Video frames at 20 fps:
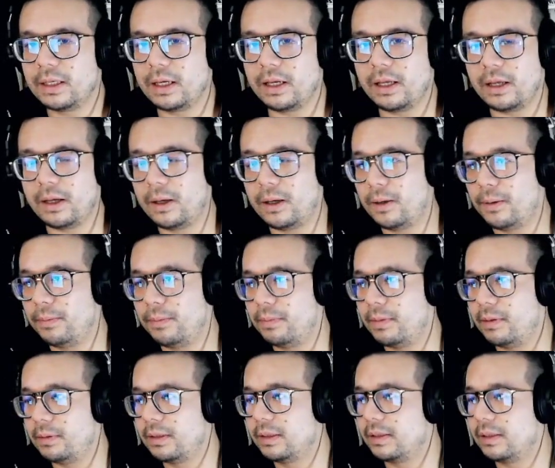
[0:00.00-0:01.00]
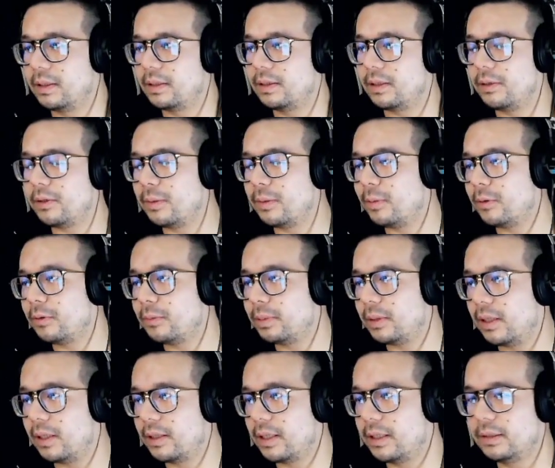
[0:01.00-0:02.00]
The Thunderbolt
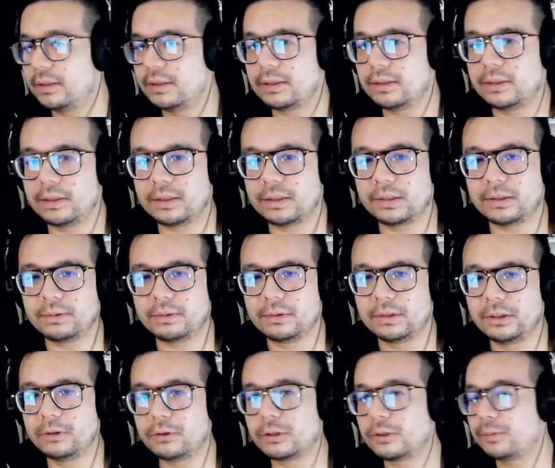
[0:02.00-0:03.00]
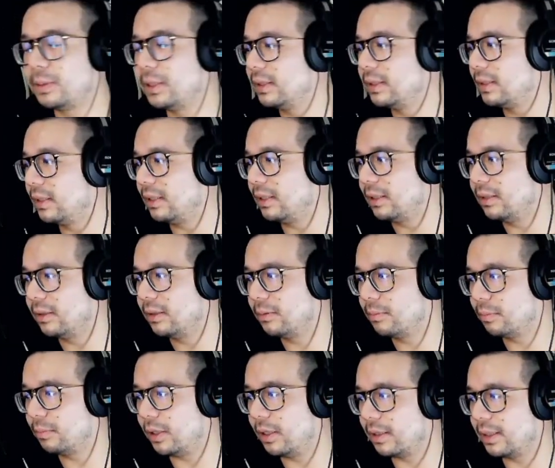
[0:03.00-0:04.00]
plug and the USB-C
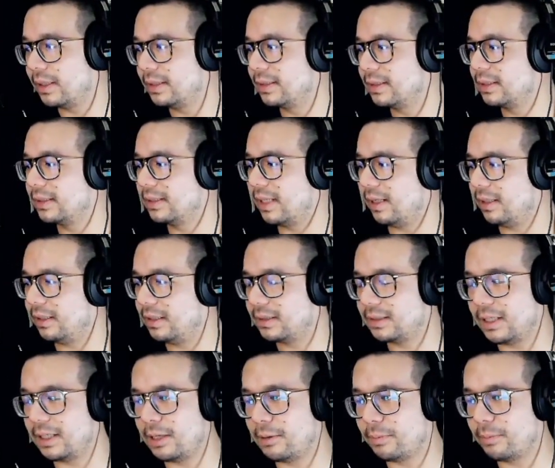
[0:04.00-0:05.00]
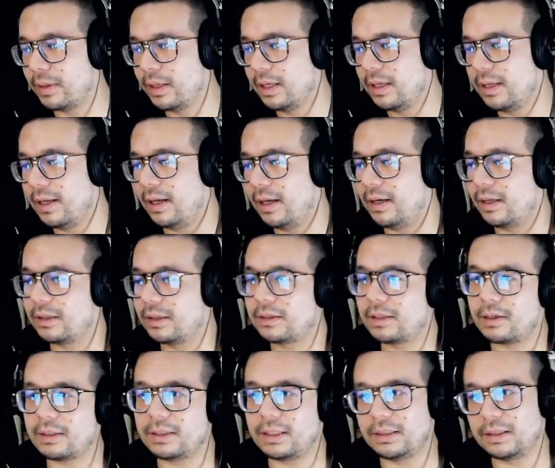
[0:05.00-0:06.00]
plug is exactly the same, and I
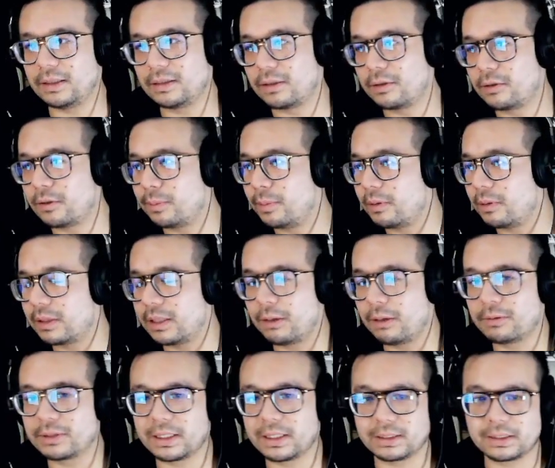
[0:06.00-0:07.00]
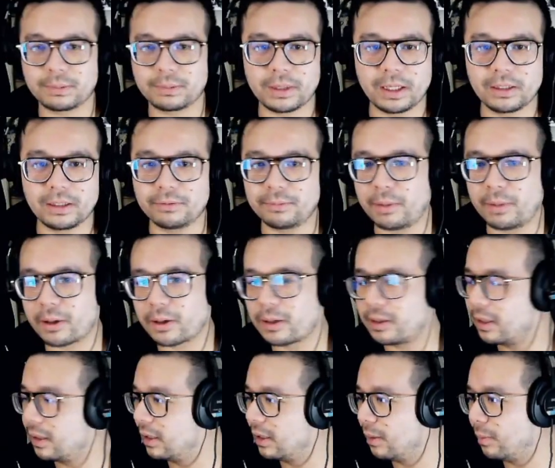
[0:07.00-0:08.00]
thought that the Thunderbolt thing was like some kind of
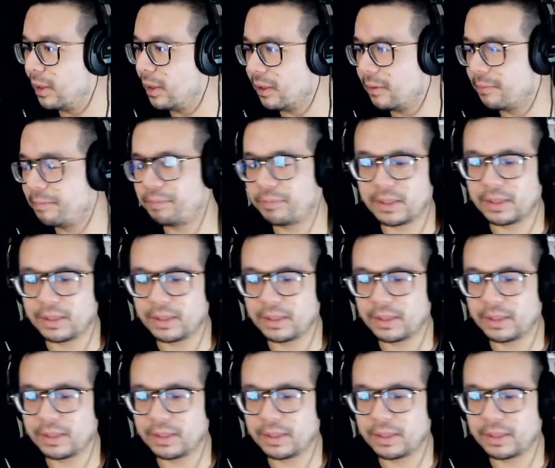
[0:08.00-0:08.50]
marketing gimmick.